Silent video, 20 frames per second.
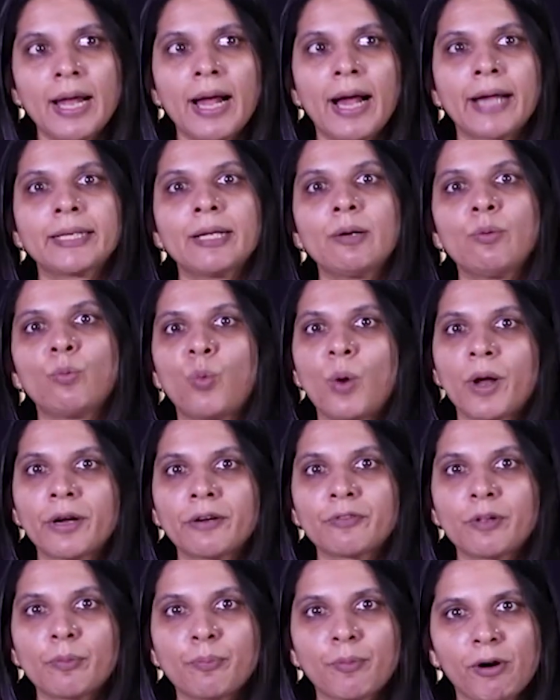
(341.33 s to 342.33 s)
I think one
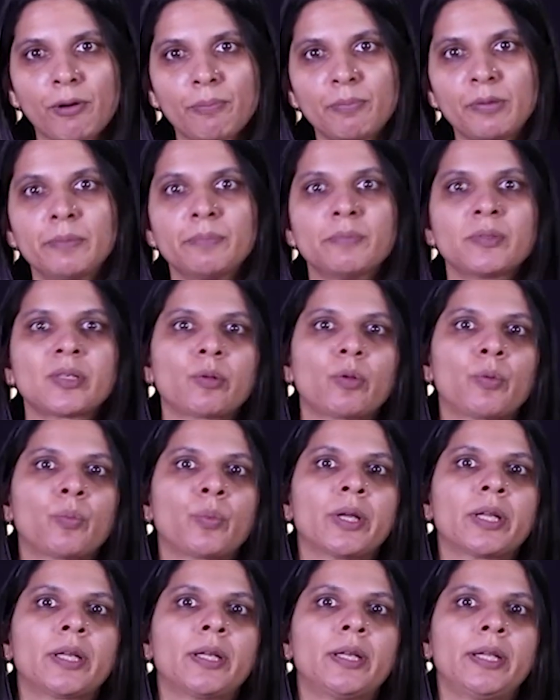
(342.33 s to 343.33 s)
of the problems
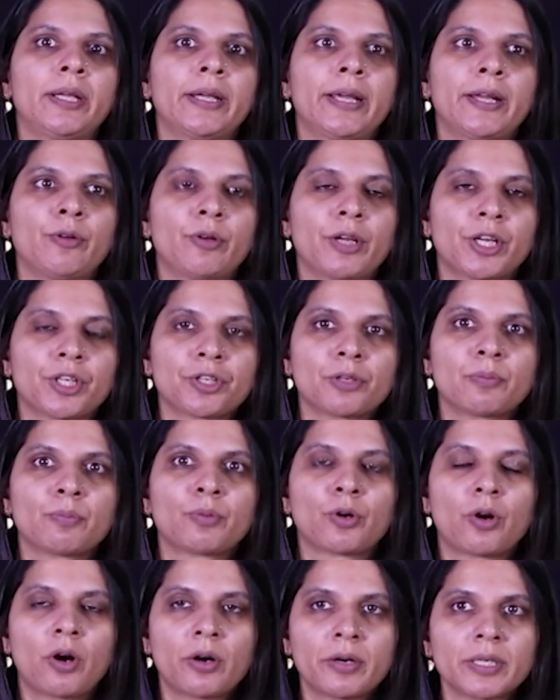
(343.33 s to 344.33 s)
with the education
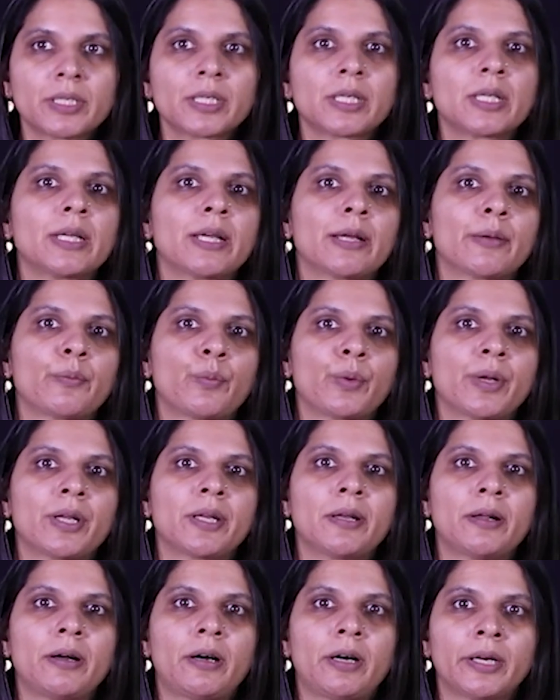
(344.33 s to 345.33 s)
bureaucracy and
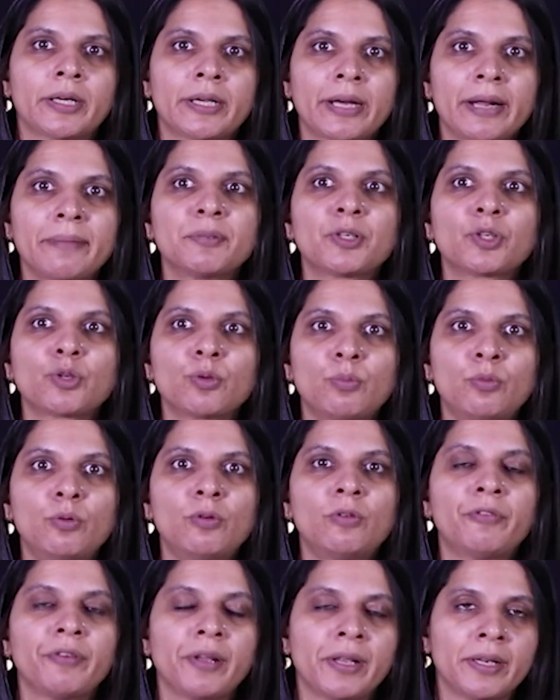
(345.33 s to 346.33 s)
with attempts to
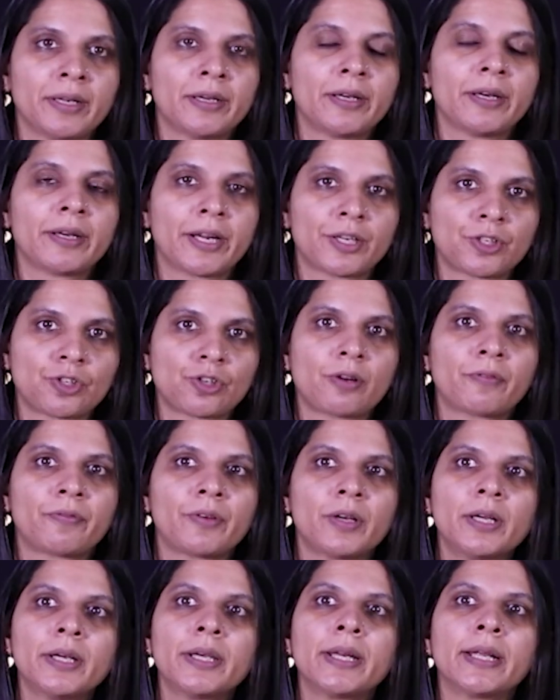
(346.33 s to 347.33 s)
move in the direction of
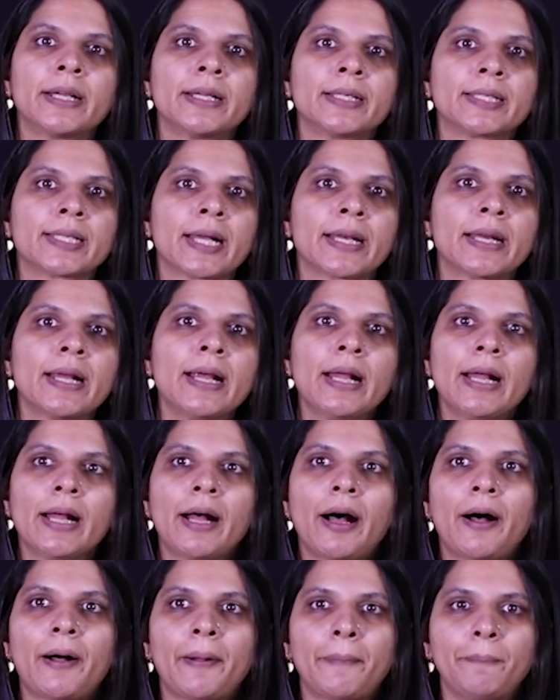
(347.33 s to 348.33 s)
learning is that
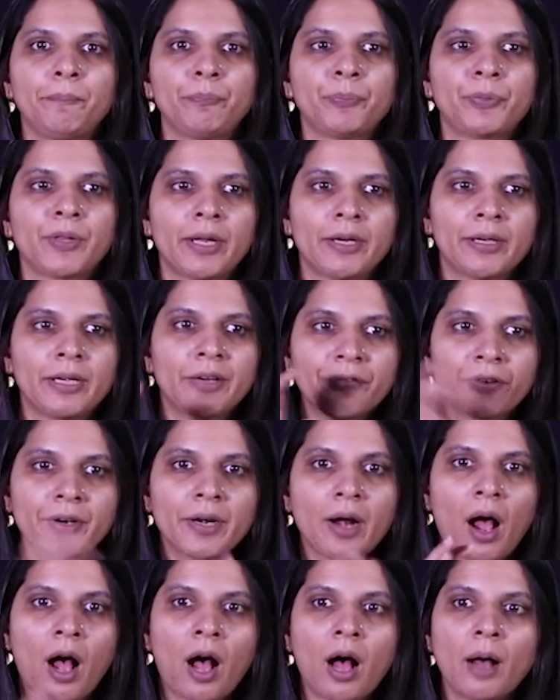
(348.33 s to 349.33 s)
there are
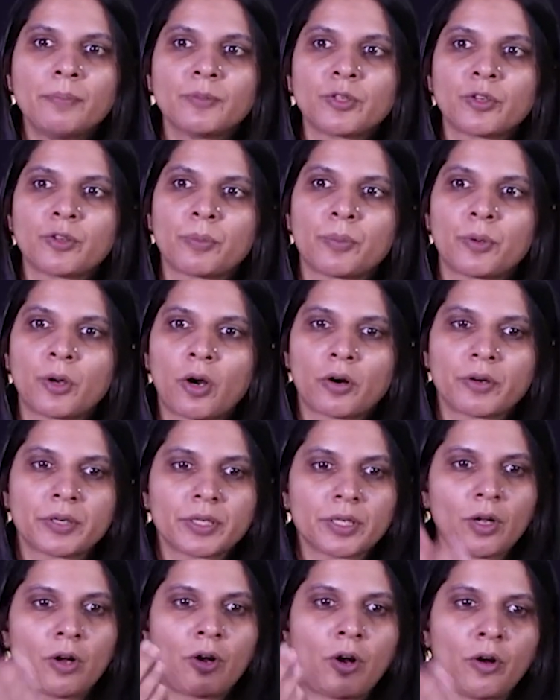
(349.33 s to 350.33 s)
different arms of the
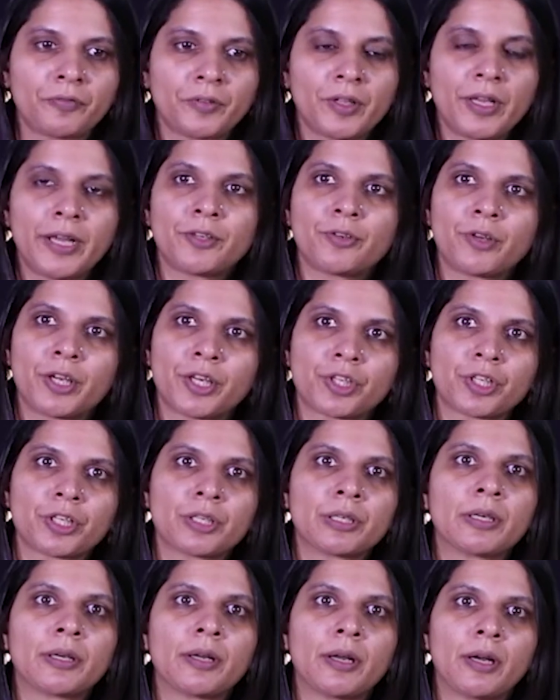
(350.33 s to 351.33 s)
bureaucracy, of the
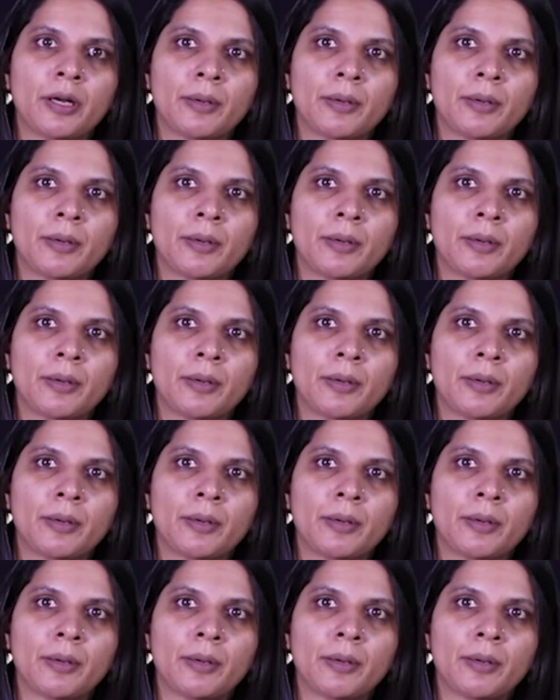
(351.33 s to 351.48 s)
education